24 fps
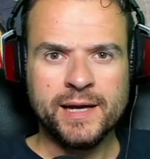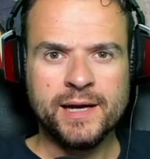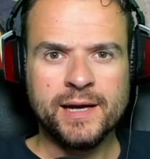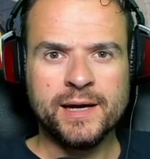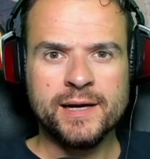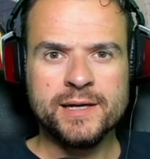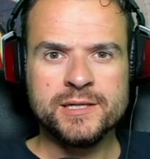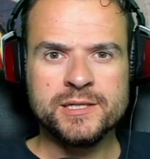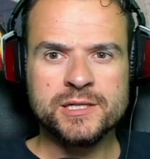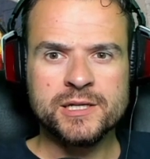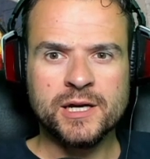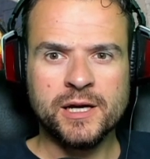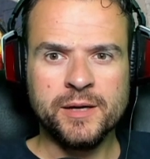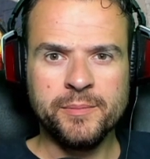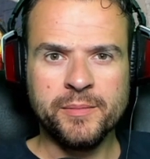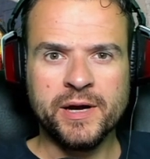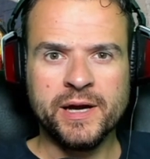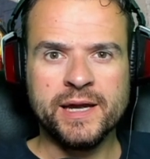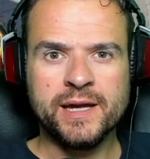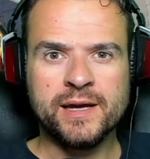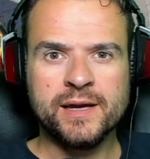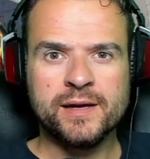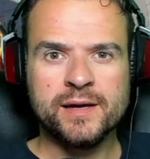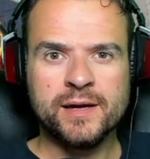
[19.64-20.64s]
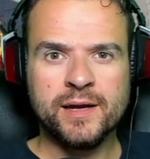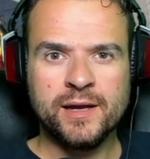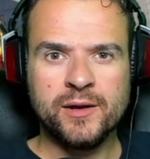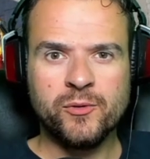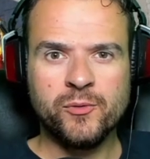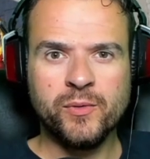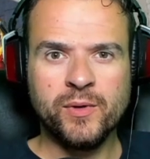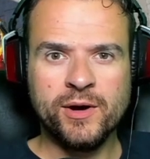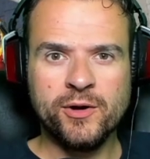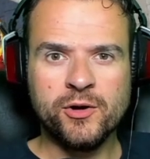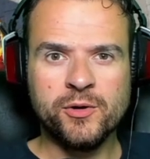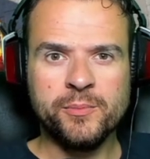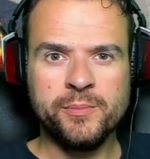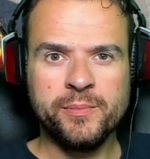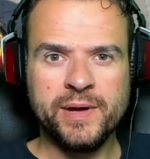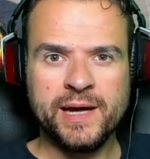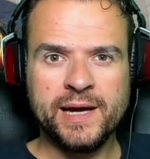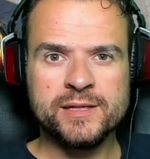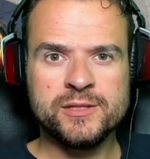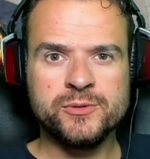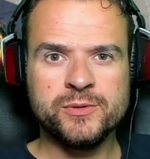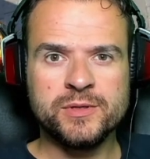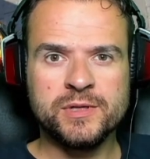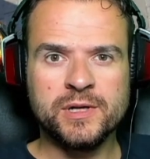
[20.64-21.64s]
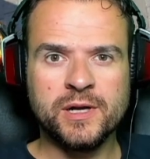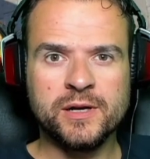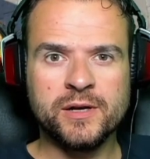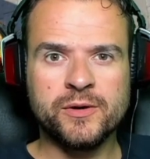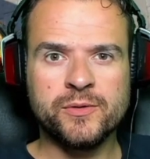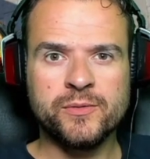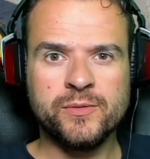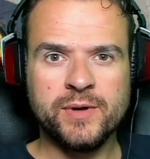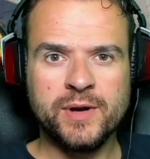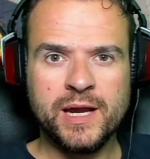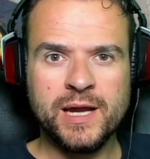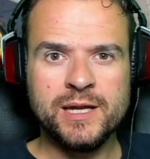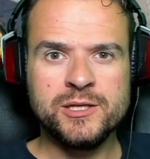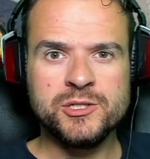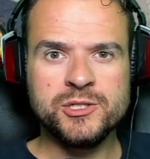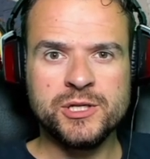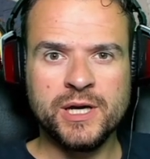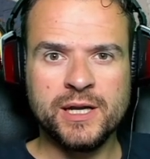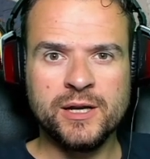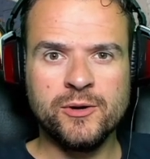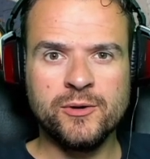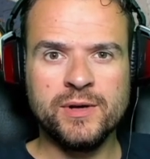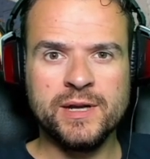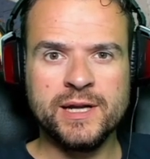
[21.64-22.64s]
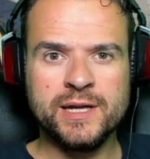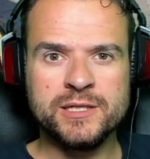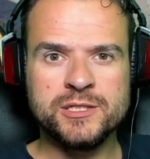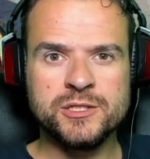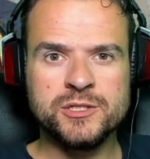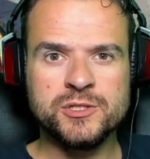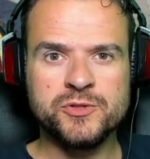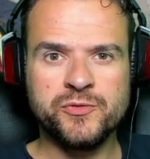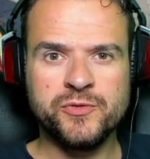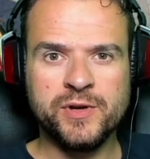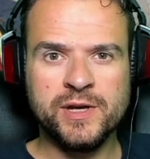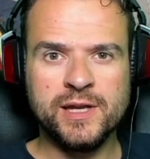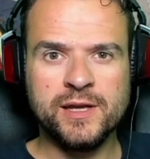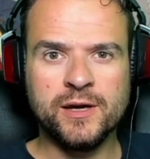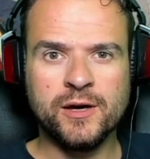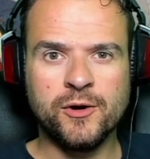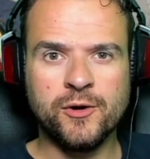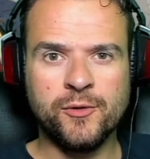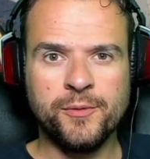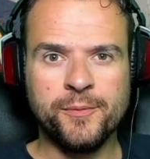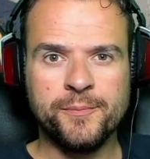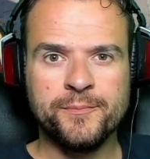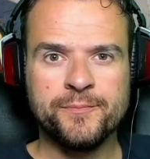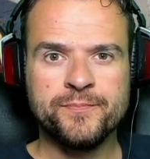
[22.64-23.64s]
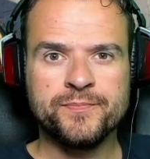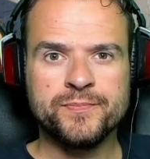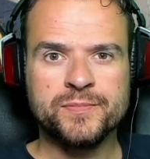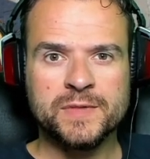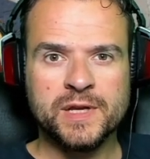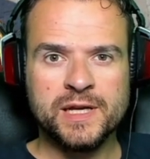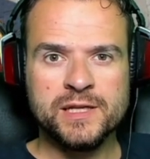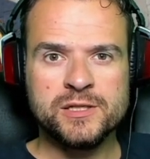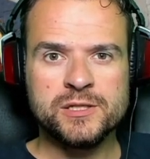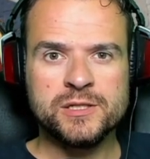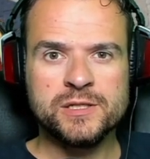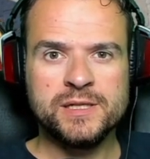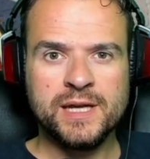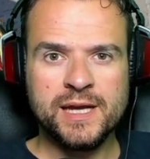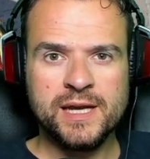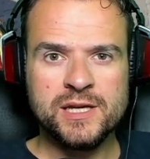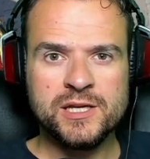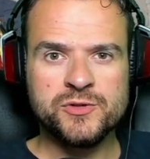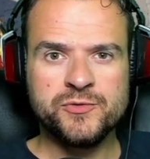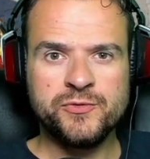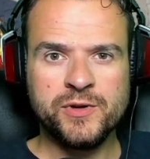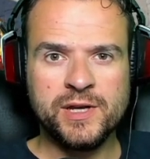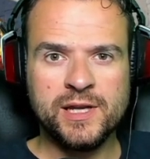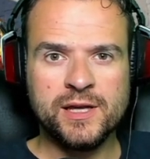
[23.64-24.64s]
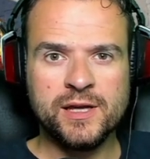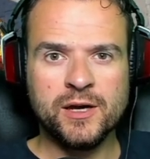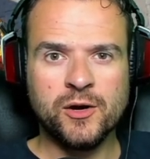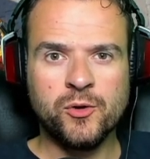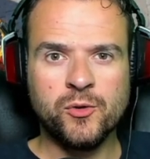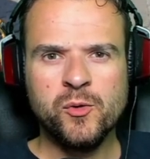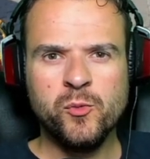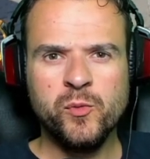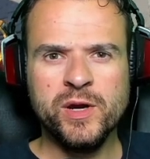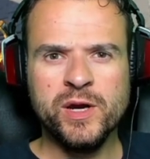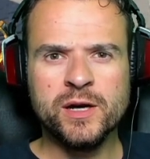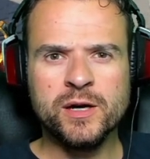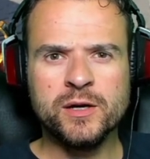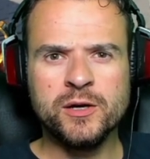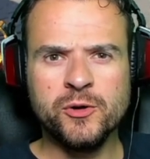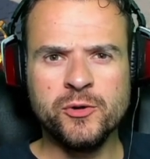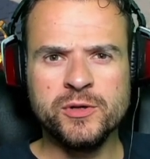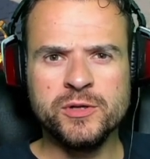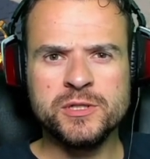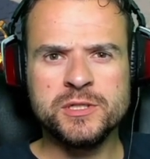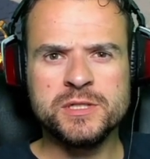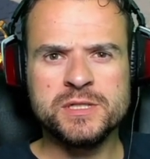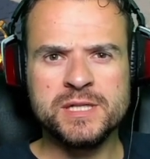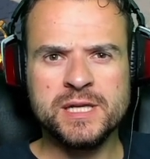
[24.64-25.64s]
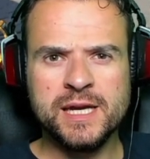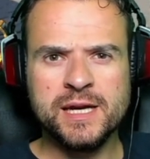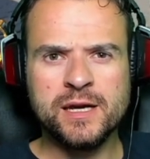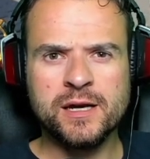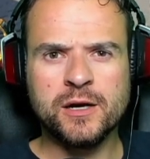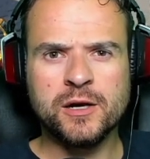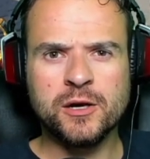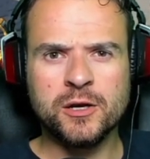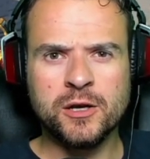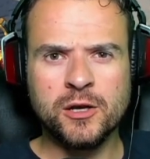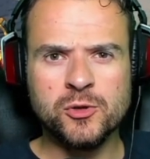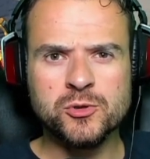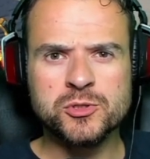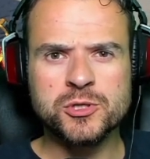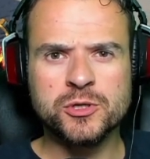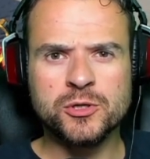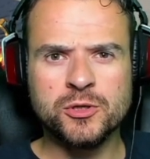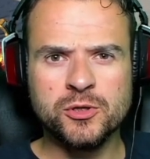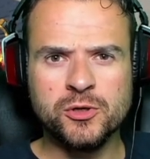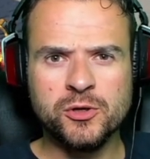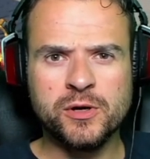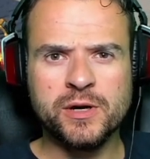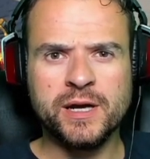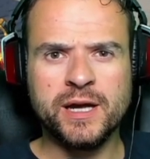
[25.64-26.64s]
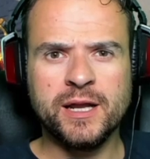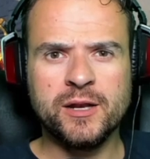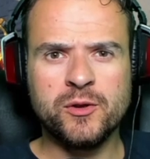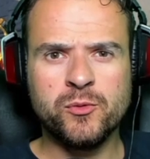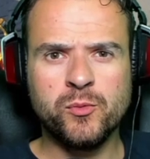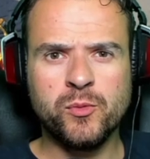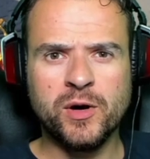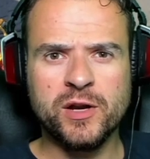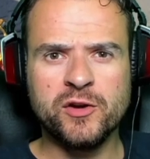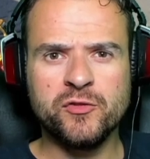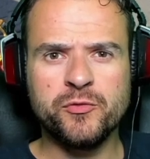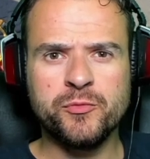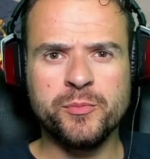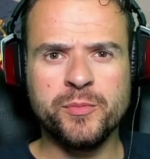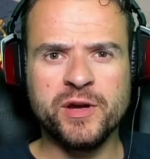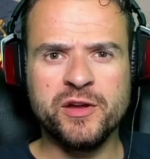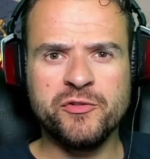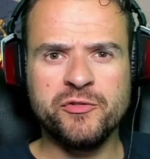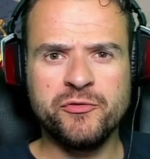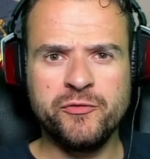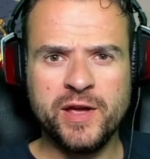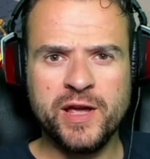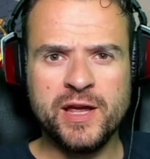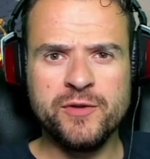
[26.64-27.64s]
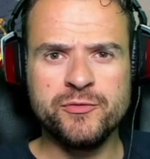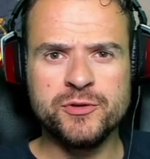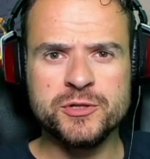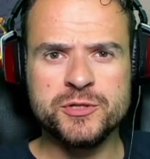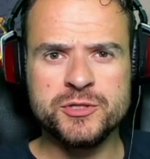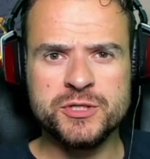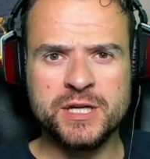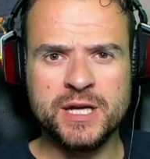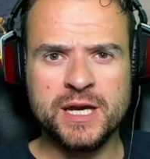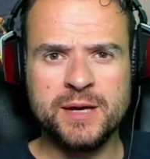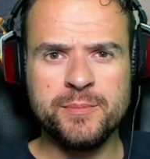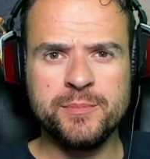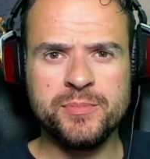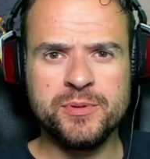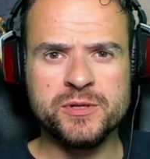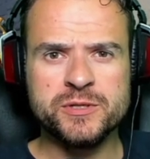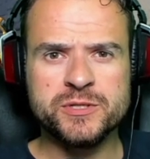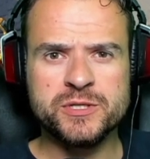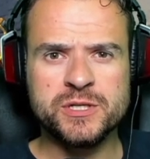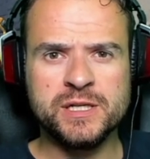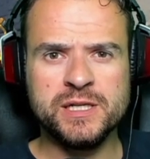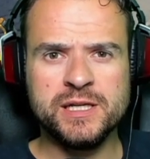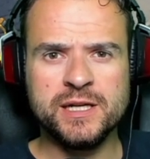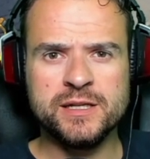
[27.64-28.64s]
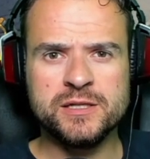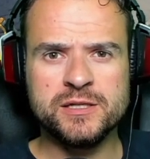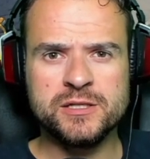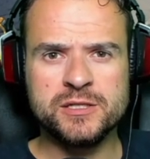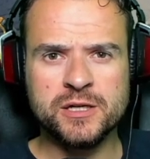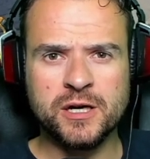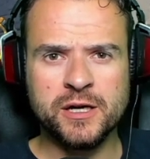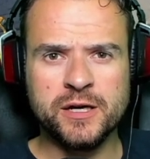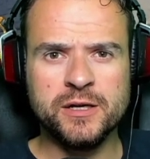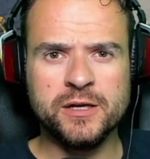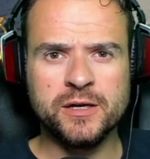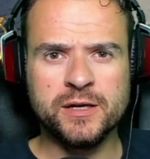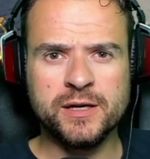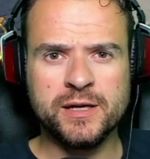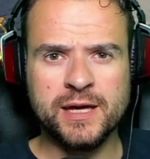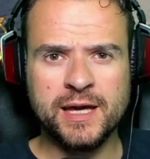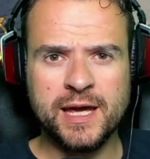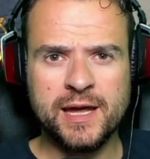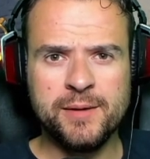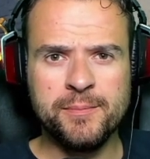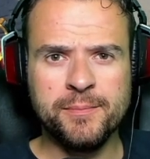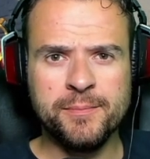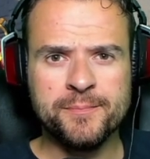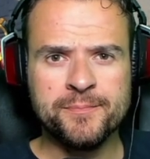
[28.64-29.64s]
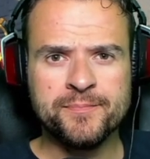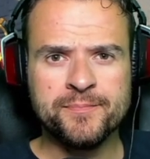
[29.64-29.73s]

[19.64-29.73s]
guys, I'm Mike and welcome back to another Raid Shadow Legends video. In today's video we are going to take a closer look at one of my favorite champions in the entire game,